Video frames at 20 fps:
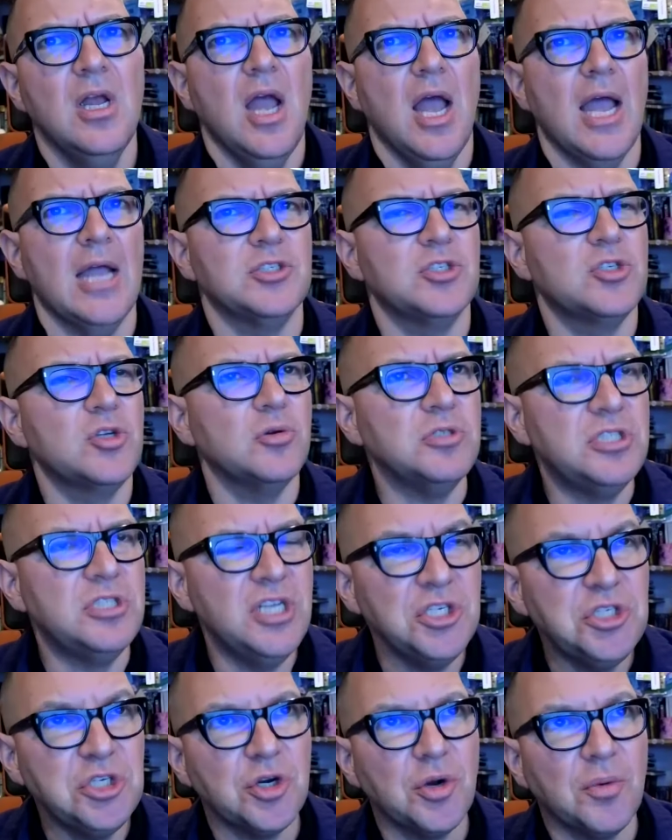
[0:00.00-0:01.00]
And so
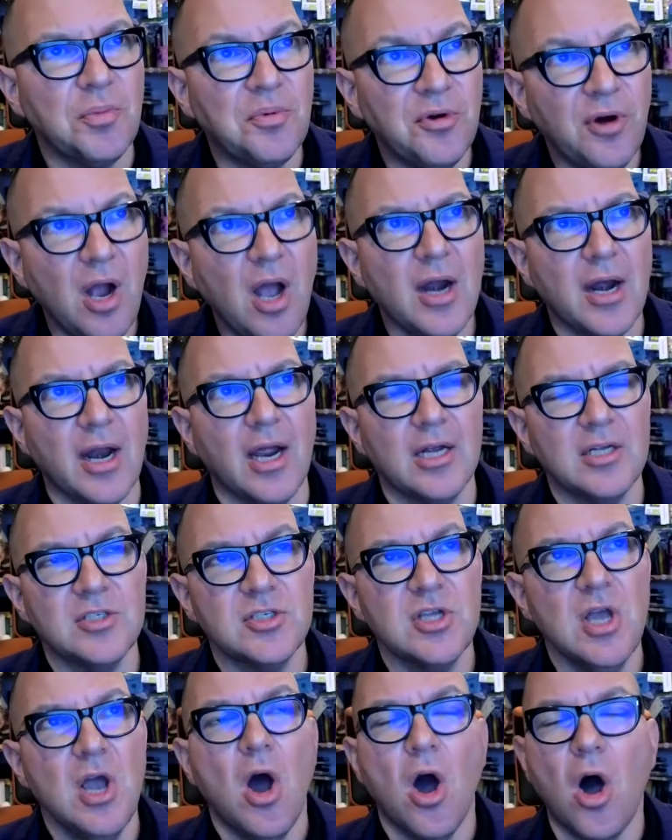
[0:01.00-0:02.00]
digital
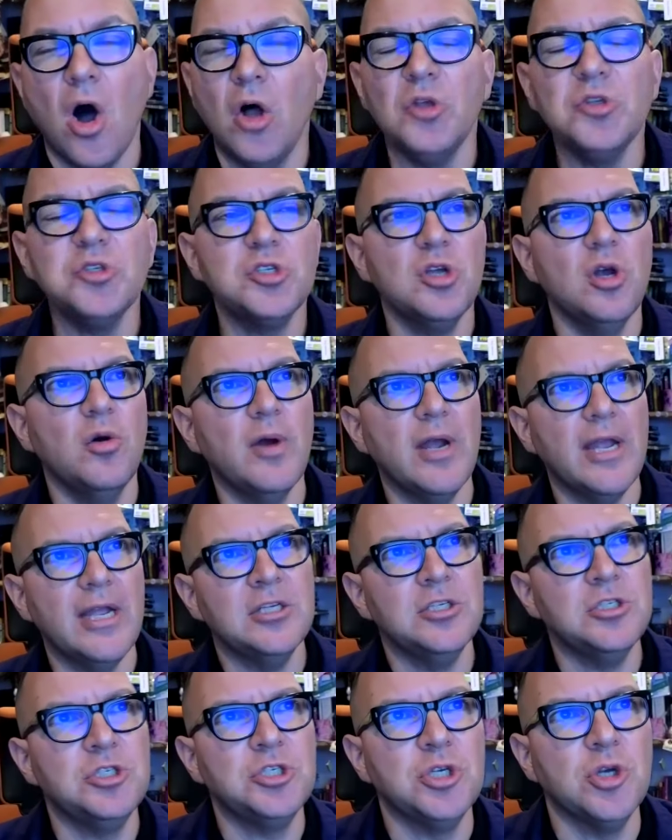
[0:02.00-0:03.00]
products also
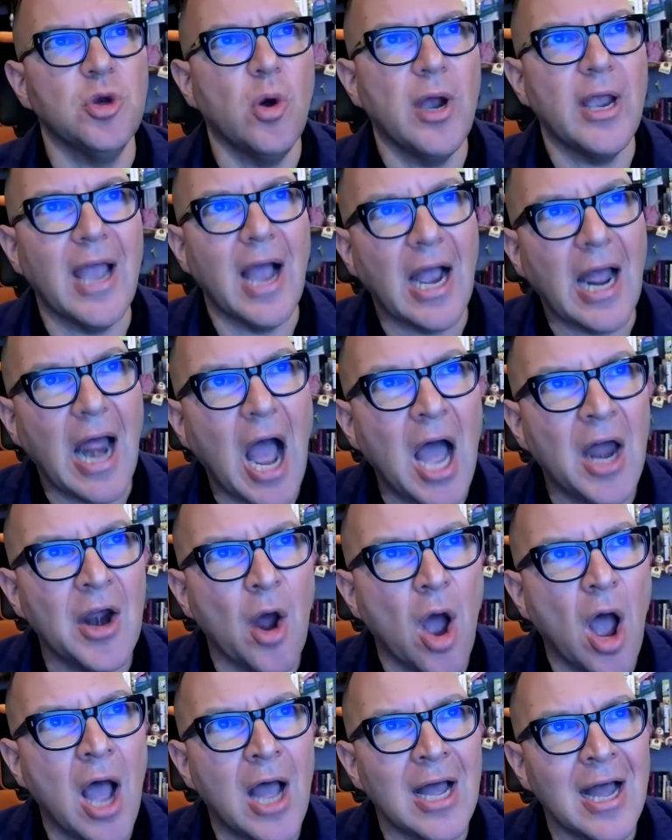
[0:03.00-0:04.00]
enjoy a,
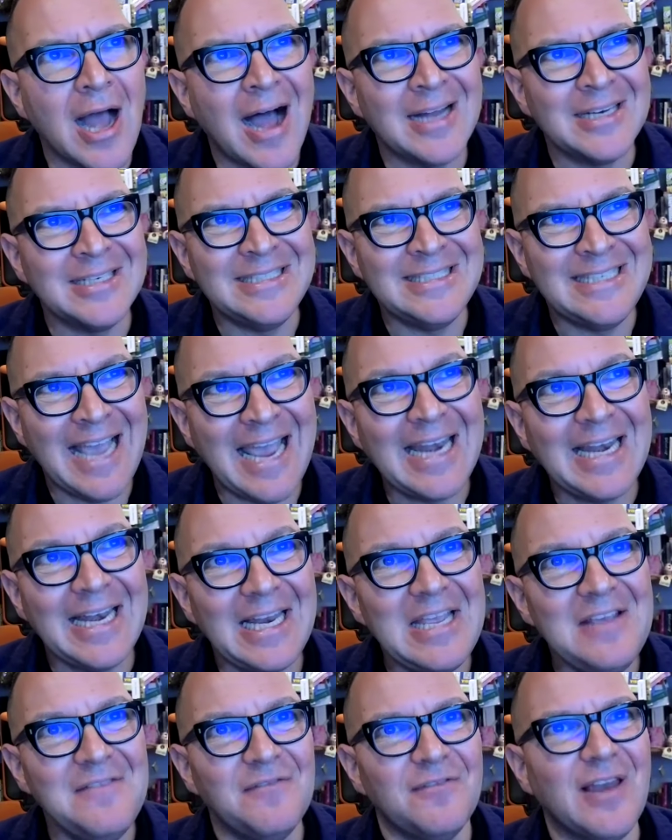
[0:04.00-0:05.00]
a, a
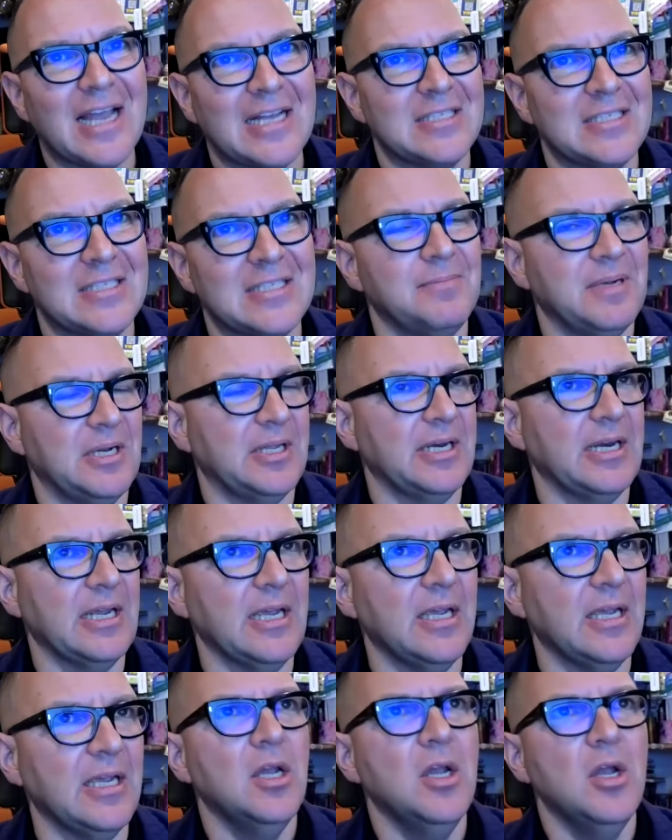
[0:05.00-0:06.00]
deadly
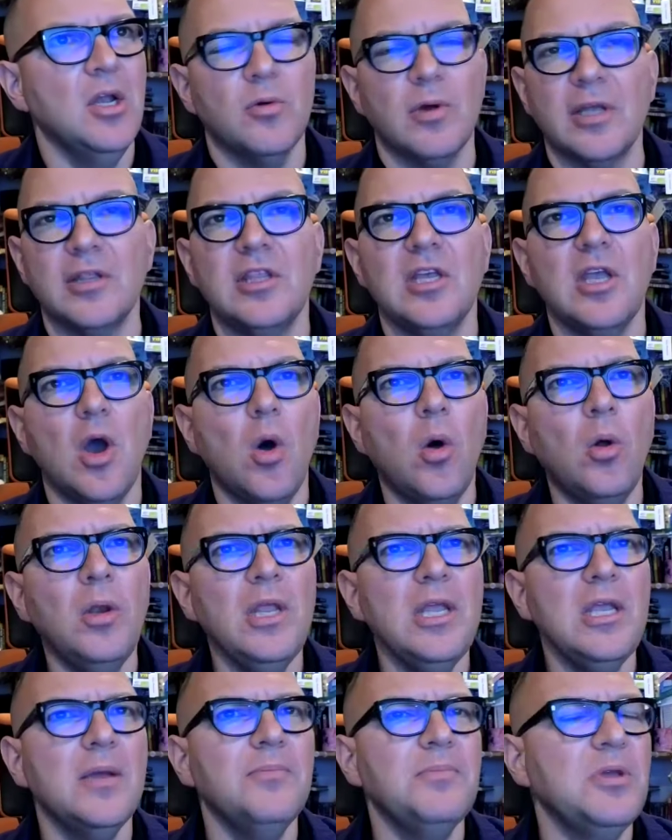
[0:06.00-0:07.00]
flexibility, right? The
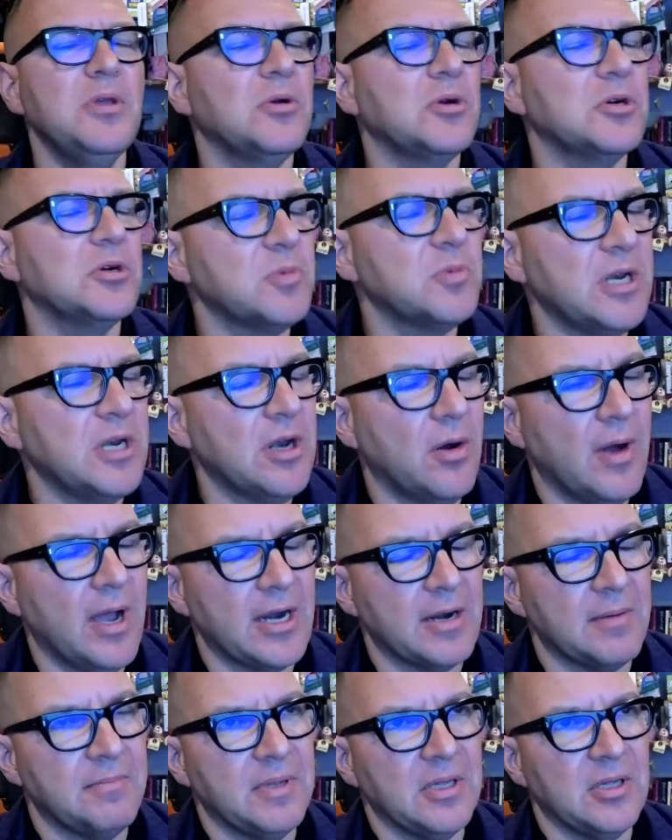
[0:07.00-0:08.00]
only computers we know
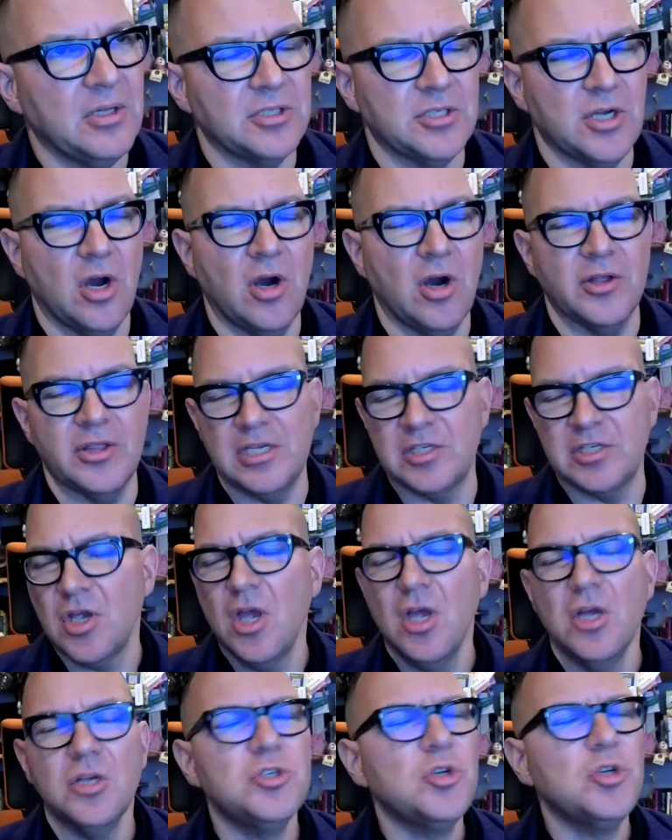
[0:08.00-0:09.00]
how to build are these
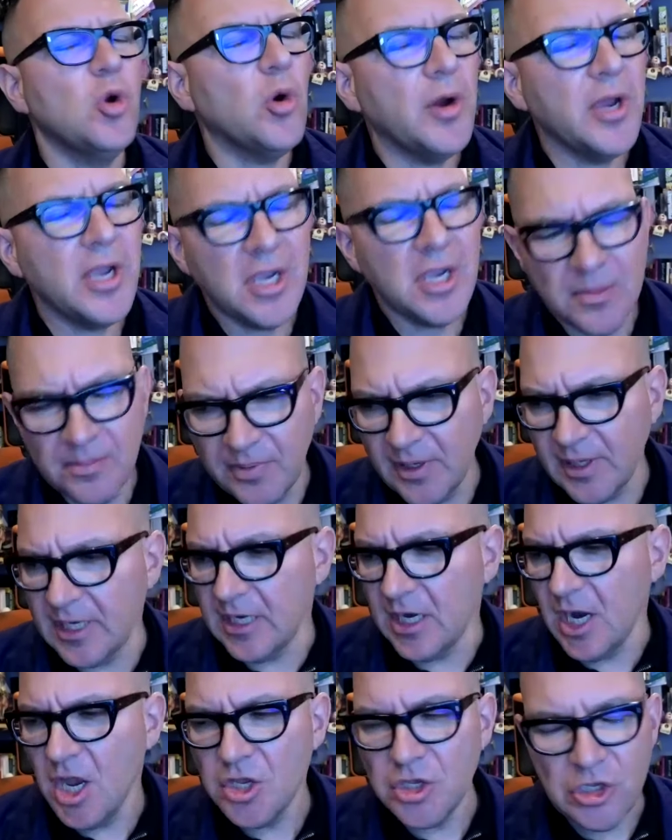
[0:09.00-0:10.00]
Turing
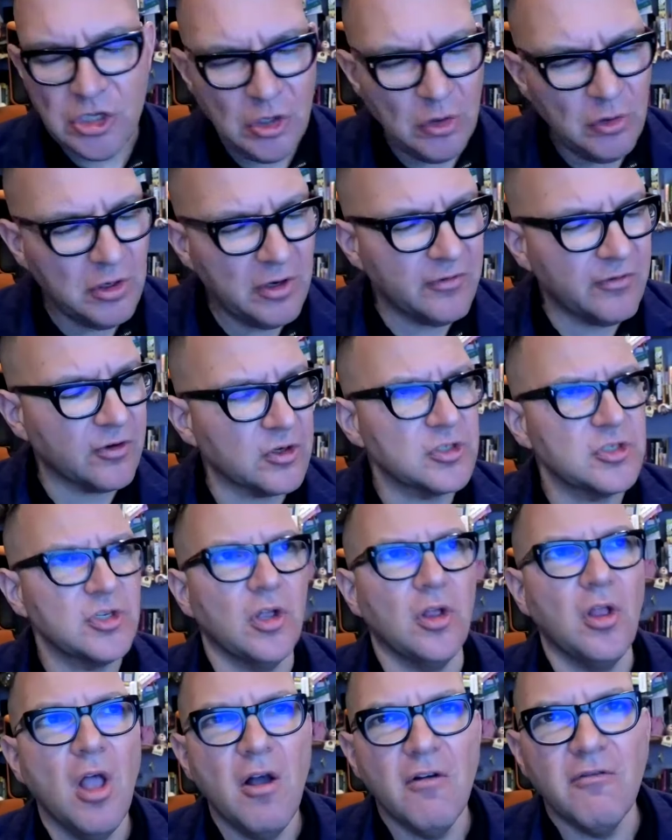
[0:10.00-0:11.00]
complete
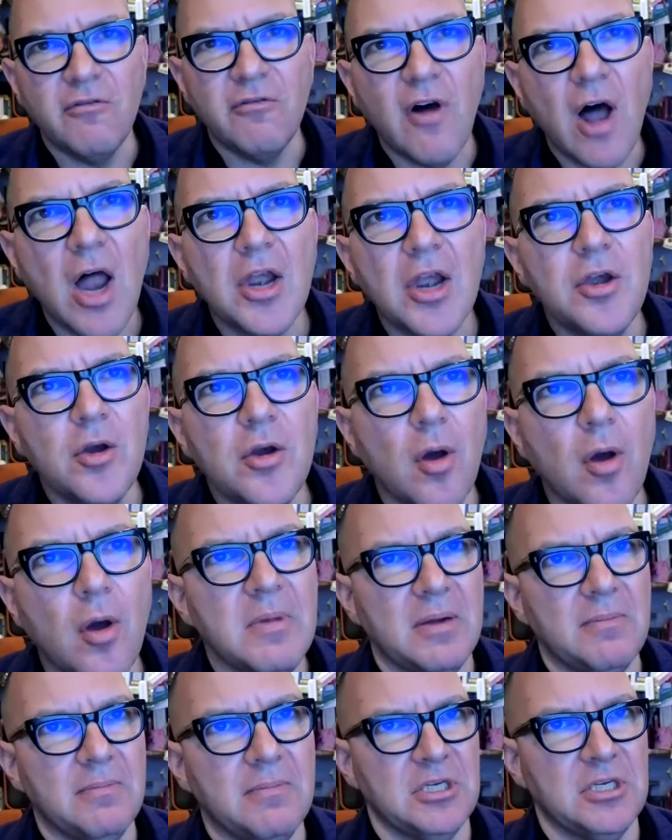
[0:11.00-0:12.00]
universal von
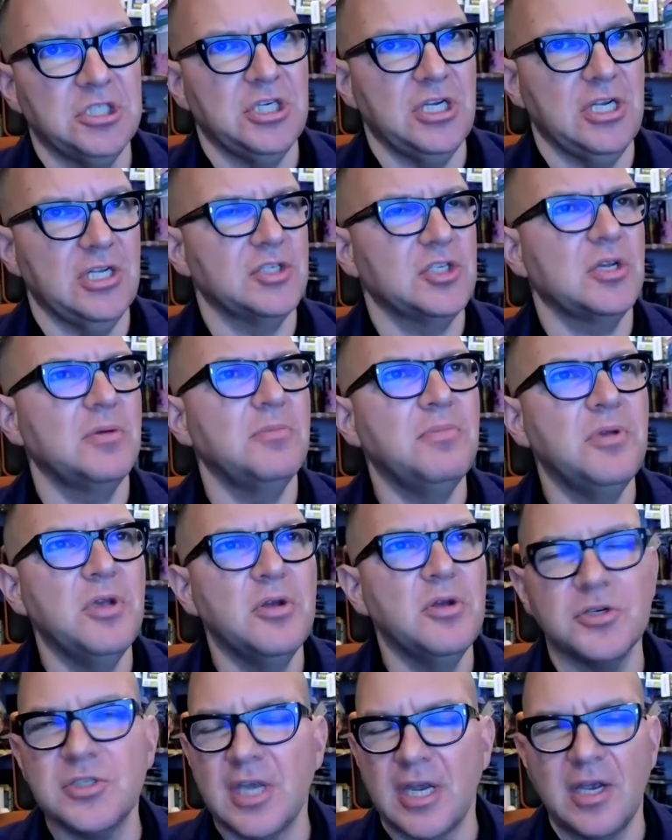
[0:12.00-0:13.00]
Neumann machines,
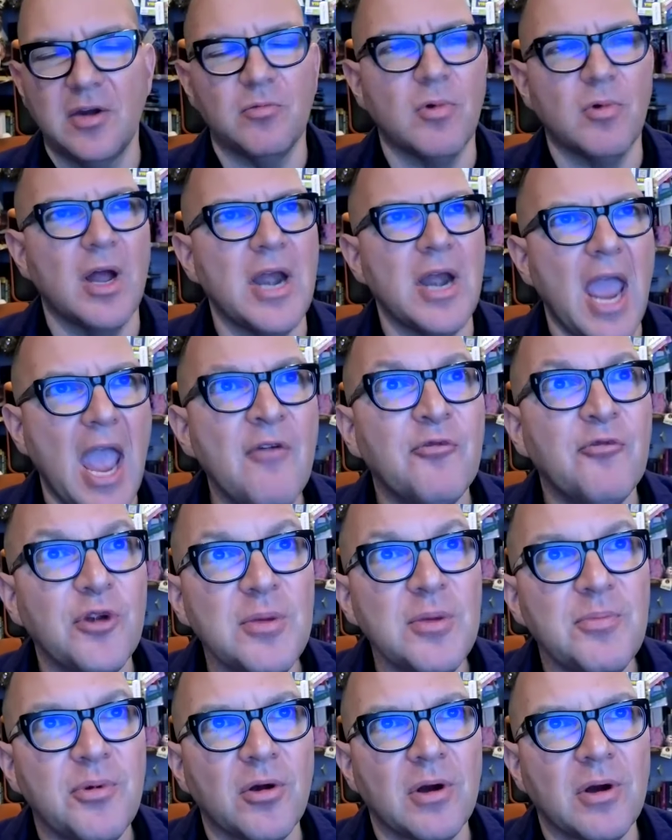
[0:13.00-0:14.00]
computers that can run
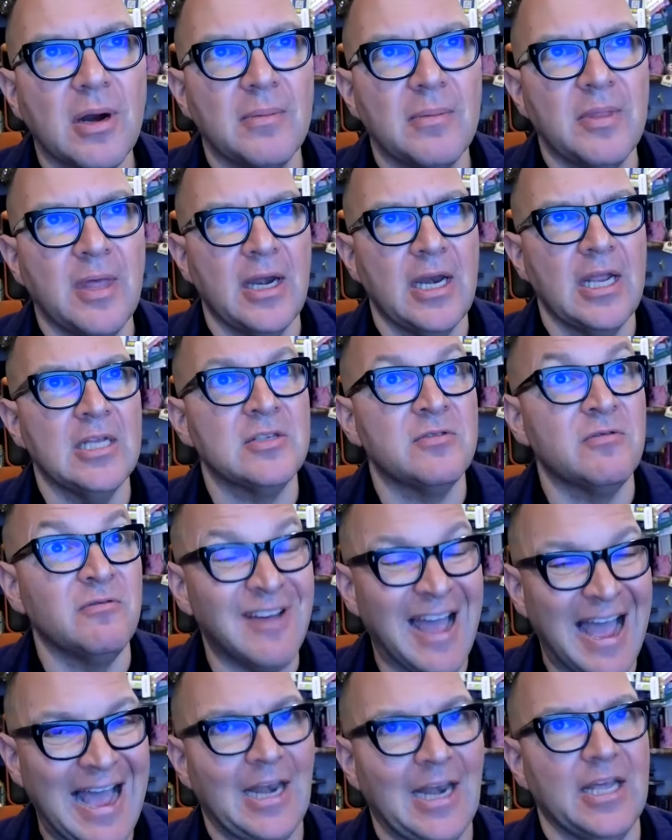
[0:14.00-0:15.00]
every program that is
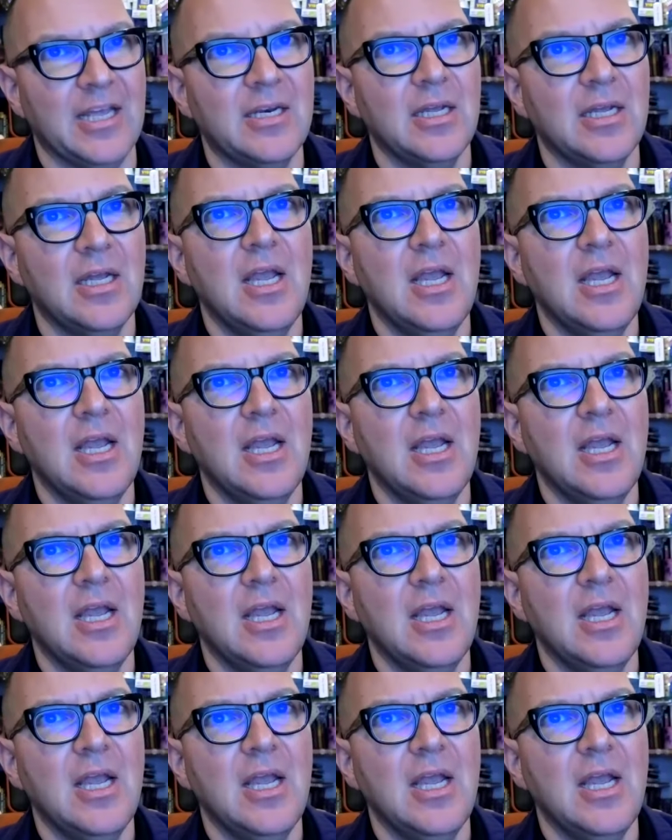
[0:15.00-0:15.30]
valid.